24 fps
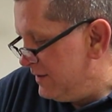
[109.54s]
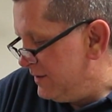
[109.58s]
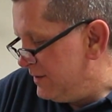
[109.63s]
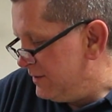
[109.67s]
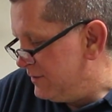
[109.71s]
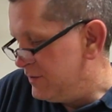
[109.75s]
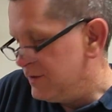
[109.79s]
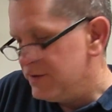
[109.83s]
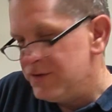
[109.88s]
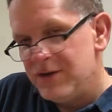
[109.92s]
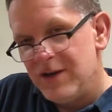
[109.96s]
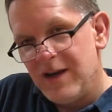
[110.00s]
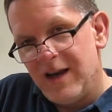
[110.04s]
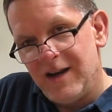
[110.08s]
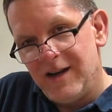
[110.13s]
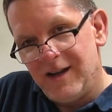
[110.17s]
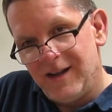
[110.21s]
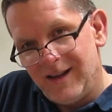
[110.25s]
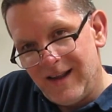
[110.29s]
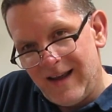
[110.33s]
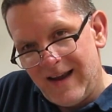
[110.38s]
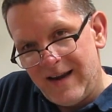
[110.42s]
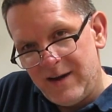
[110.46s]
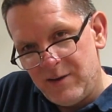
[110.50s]
just kind of
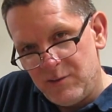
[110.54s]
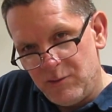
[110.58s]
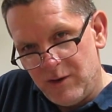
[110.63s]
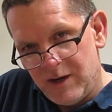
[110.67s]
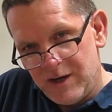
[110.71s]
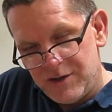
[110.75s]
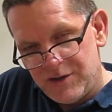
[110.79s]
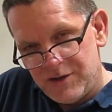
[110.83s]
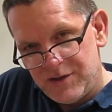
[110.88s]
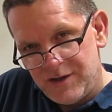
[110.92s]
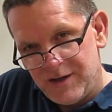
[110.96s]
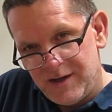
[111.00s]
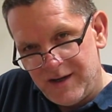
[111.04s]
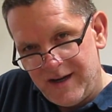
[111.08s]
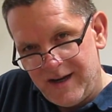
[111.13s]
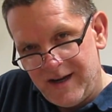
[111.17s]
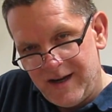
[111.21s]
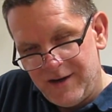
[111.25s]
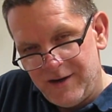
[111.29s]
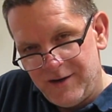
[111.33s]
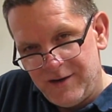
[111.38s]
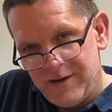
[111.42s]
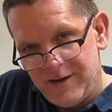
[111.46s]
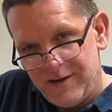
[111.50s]
languished
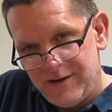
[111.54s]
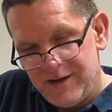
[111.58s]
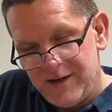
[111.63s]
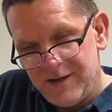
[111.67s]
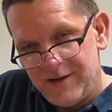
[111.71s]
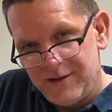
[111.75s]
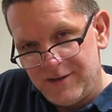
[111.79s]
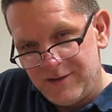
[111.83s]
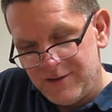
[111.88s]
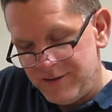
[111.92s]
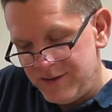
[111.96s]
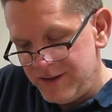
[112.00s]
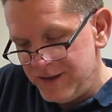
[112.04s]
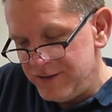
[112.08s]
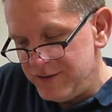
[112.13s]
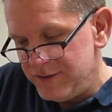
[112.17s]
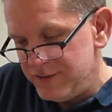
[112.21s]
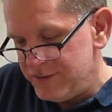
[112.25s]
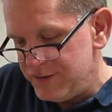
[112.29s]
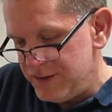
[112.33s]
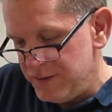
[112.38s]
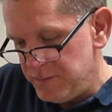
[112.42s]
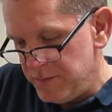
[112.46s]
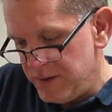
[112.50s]
and didn't
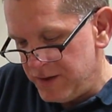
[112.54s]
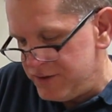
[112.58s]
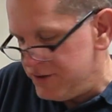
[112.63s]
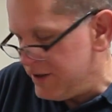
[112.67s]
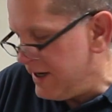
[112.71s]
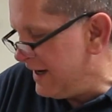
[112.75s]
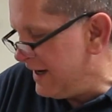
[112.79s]
see much